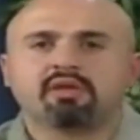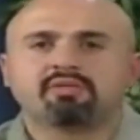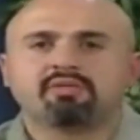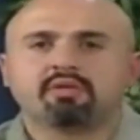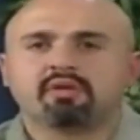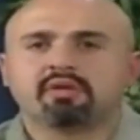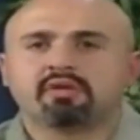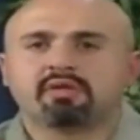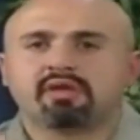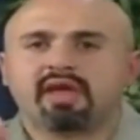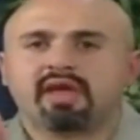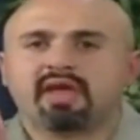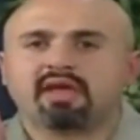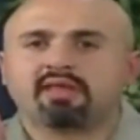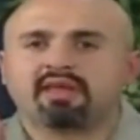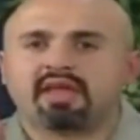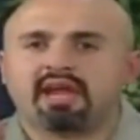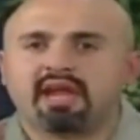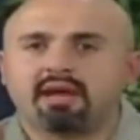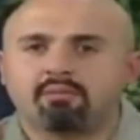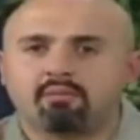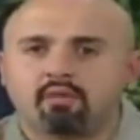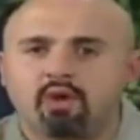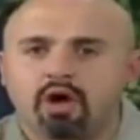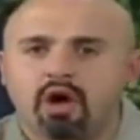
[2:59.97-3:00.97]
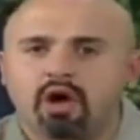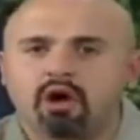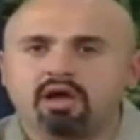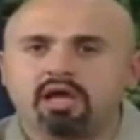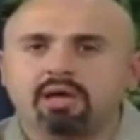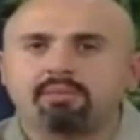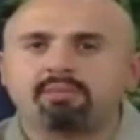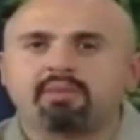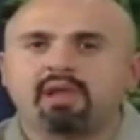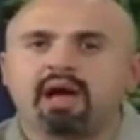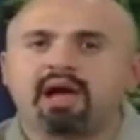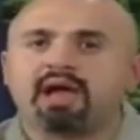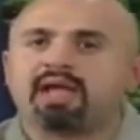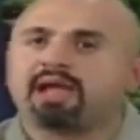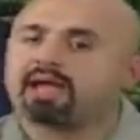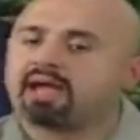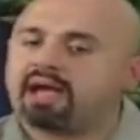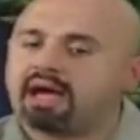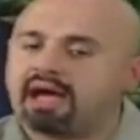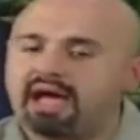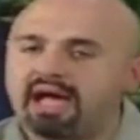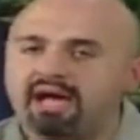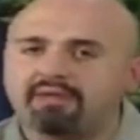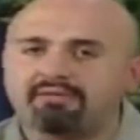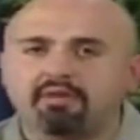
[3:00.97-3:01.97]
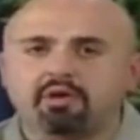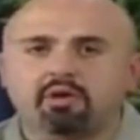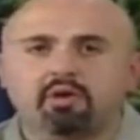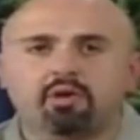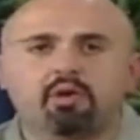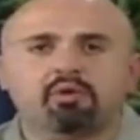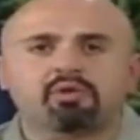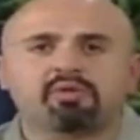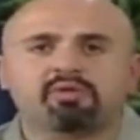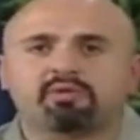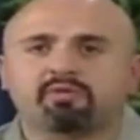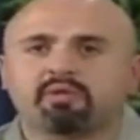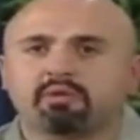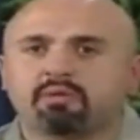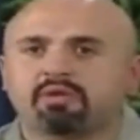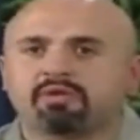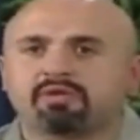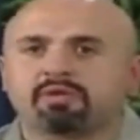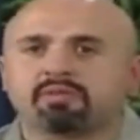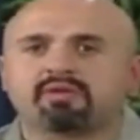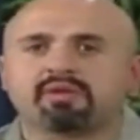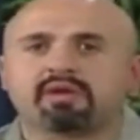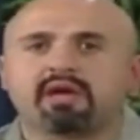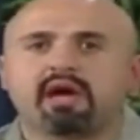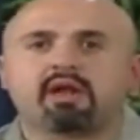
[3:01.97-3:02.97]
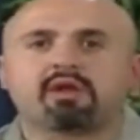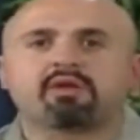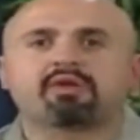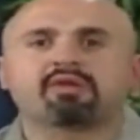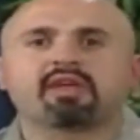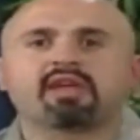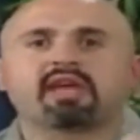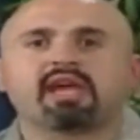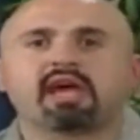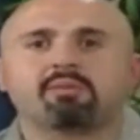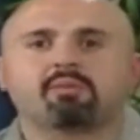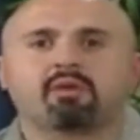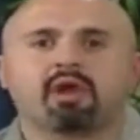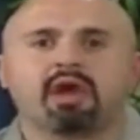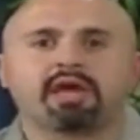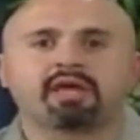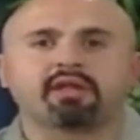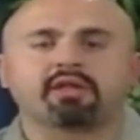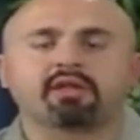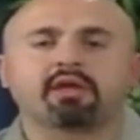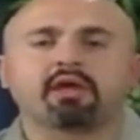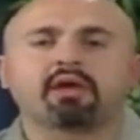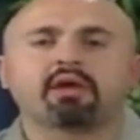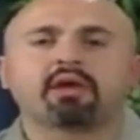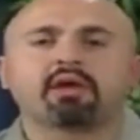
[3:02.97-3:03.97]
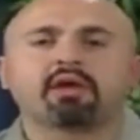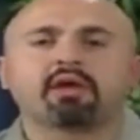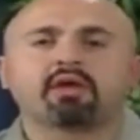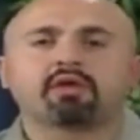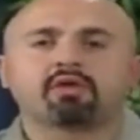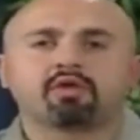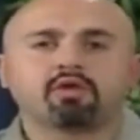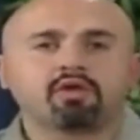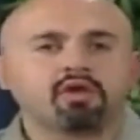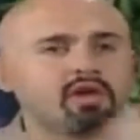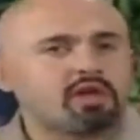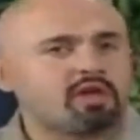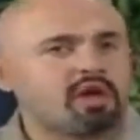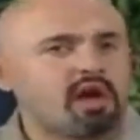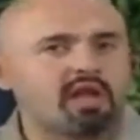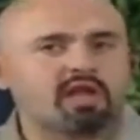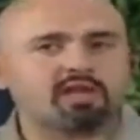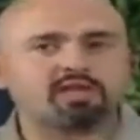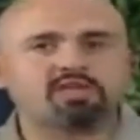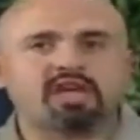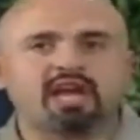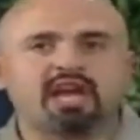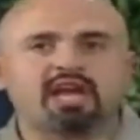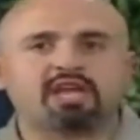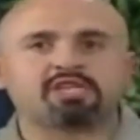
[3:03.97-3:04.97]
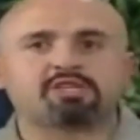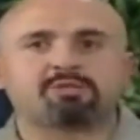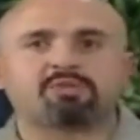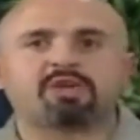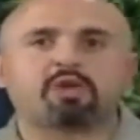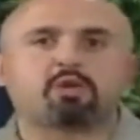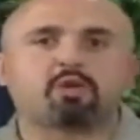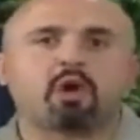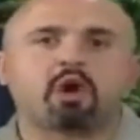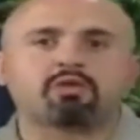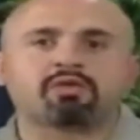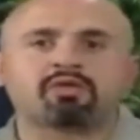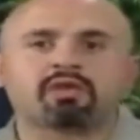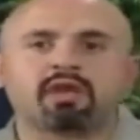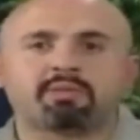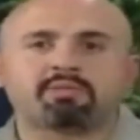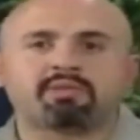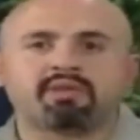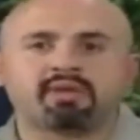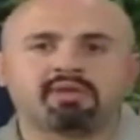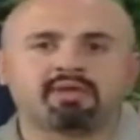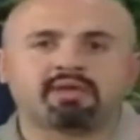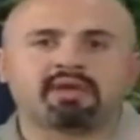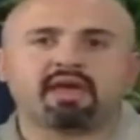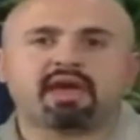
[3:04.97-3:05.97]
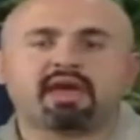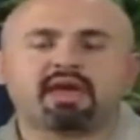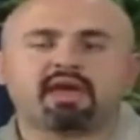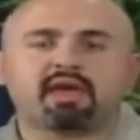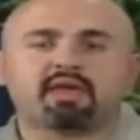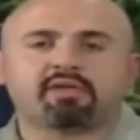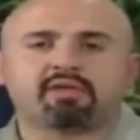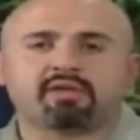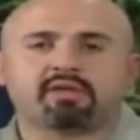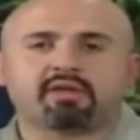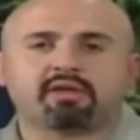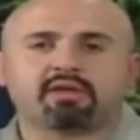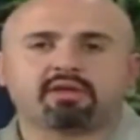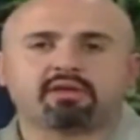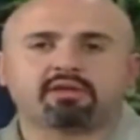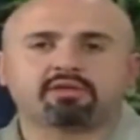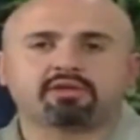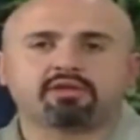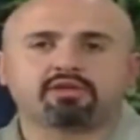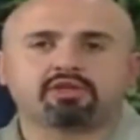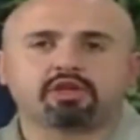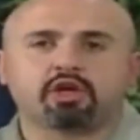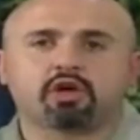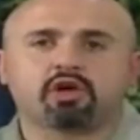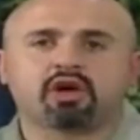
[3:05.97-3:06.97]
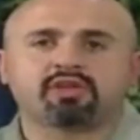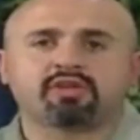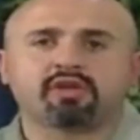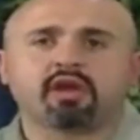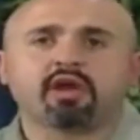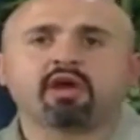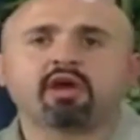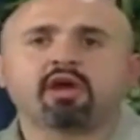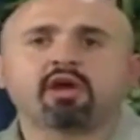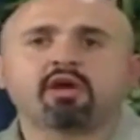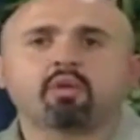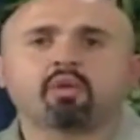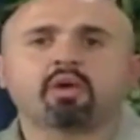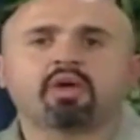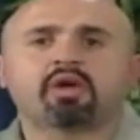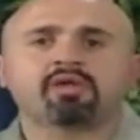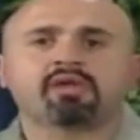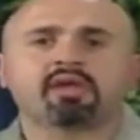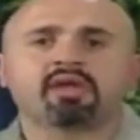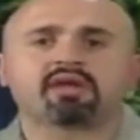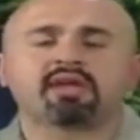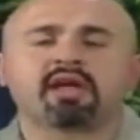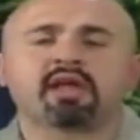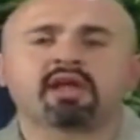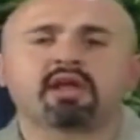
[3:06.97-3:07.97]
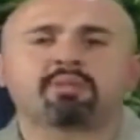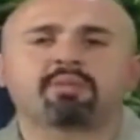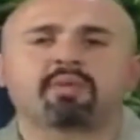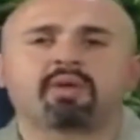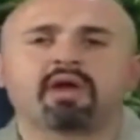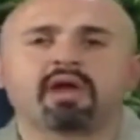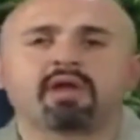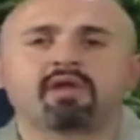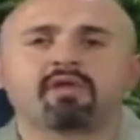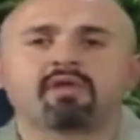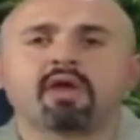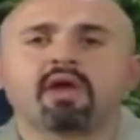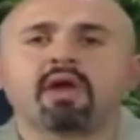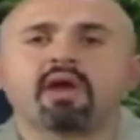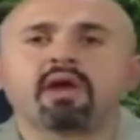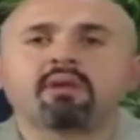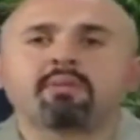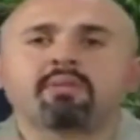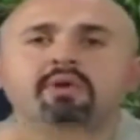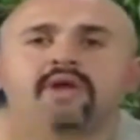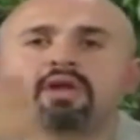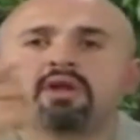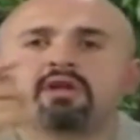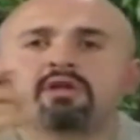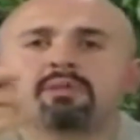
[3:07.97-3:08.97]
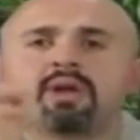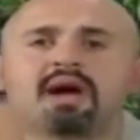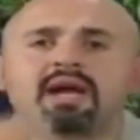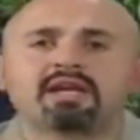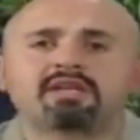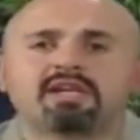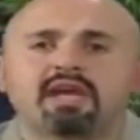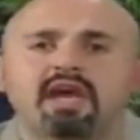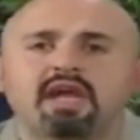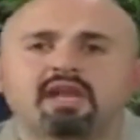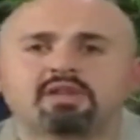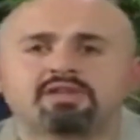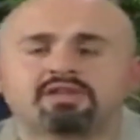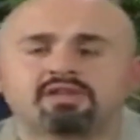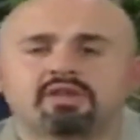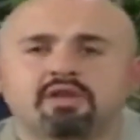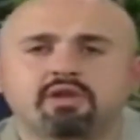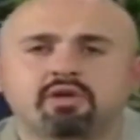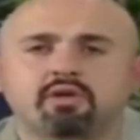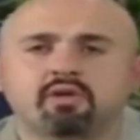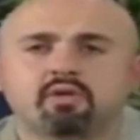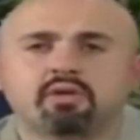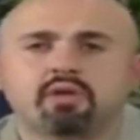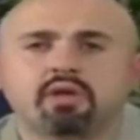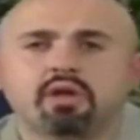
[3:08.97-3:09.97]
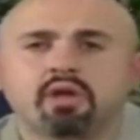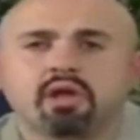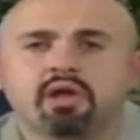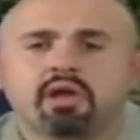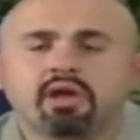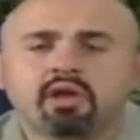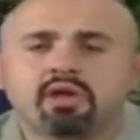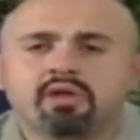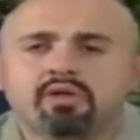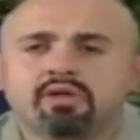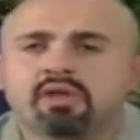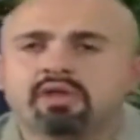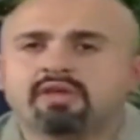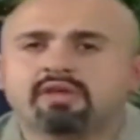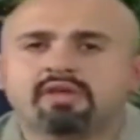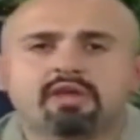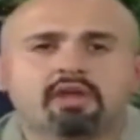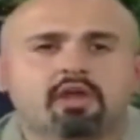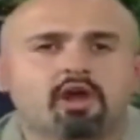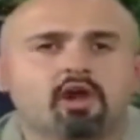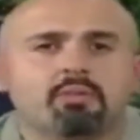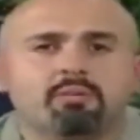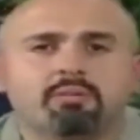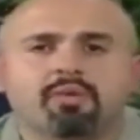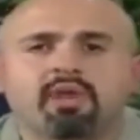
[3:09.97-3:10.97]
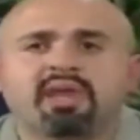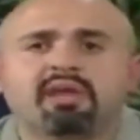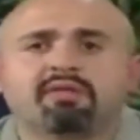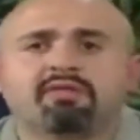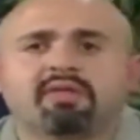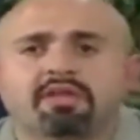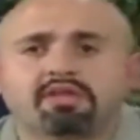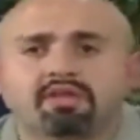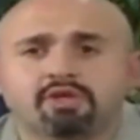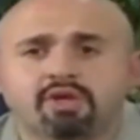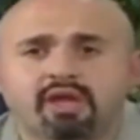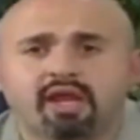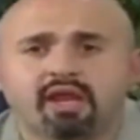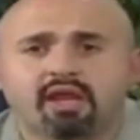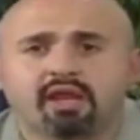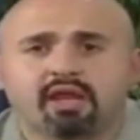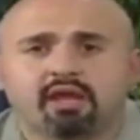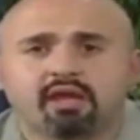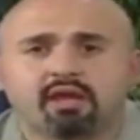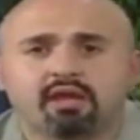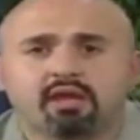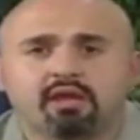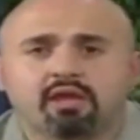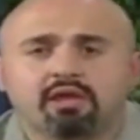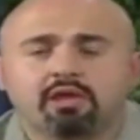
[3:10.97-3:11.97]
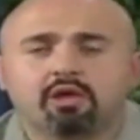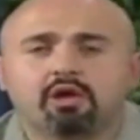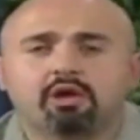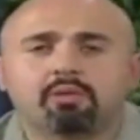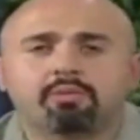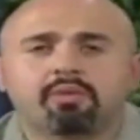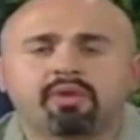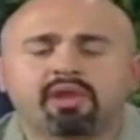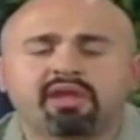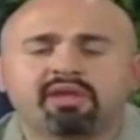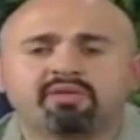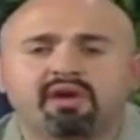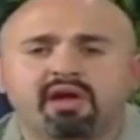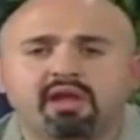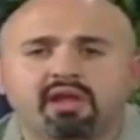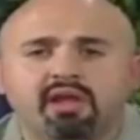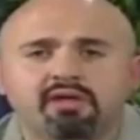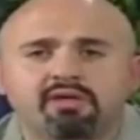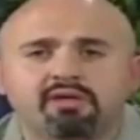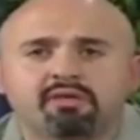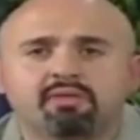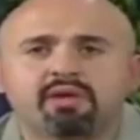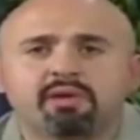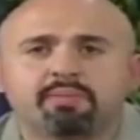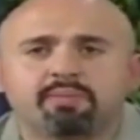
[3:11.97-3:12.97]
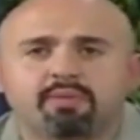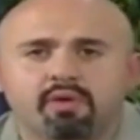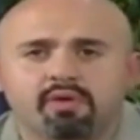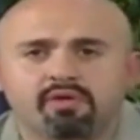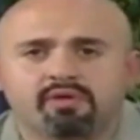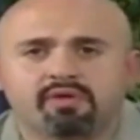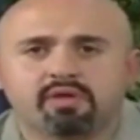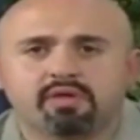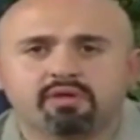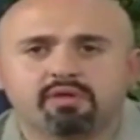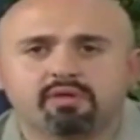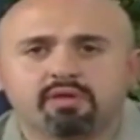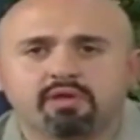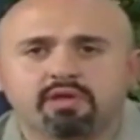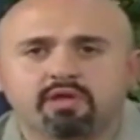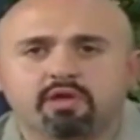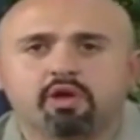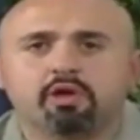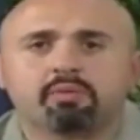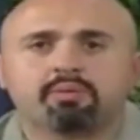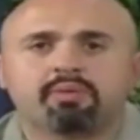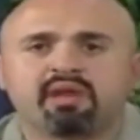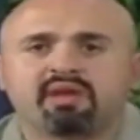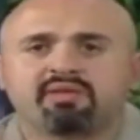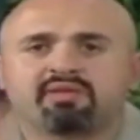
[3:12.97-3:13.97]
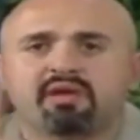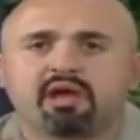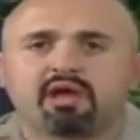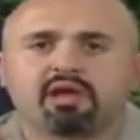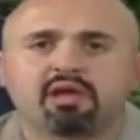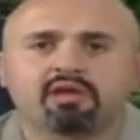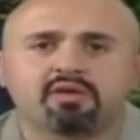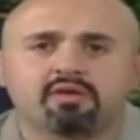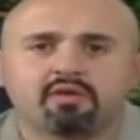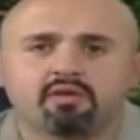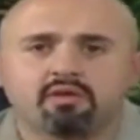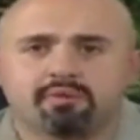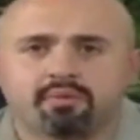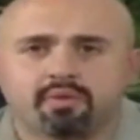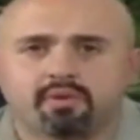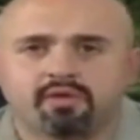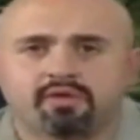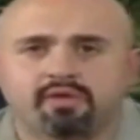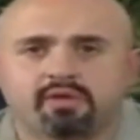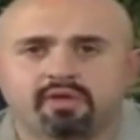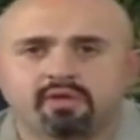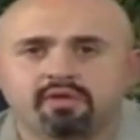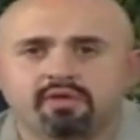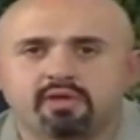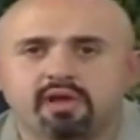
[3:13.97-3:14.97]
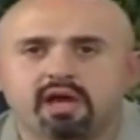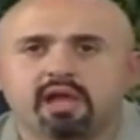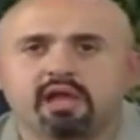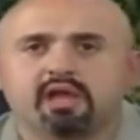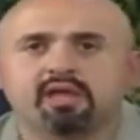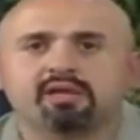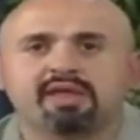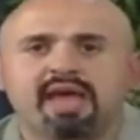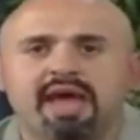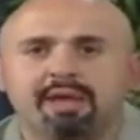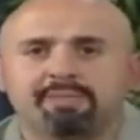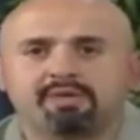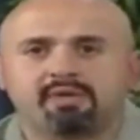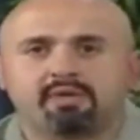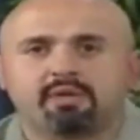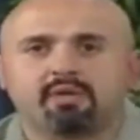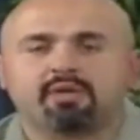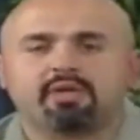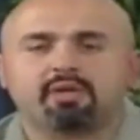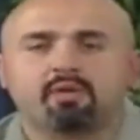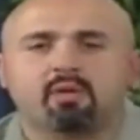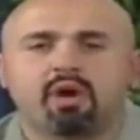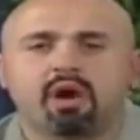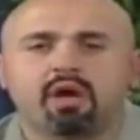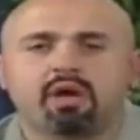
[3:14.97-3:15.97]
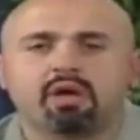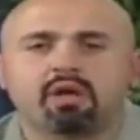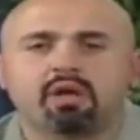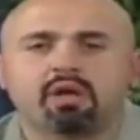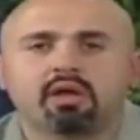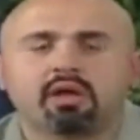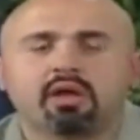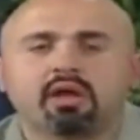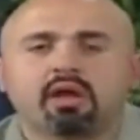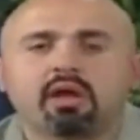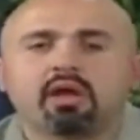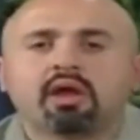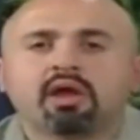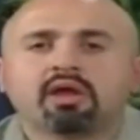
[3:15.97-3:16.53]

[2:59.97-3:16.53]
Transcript: If you're saying that I'm wrong, lying, I have the quotes from the Muslim scholars saying I'm right. So you can call and challenge me, quote them to show us where it says Allah prays. But here's my challenge to you. Since you don't believe in the Trinity, you don't believe Allah is three persons, you don't believe Allah is two persons, Allah is absolutely one,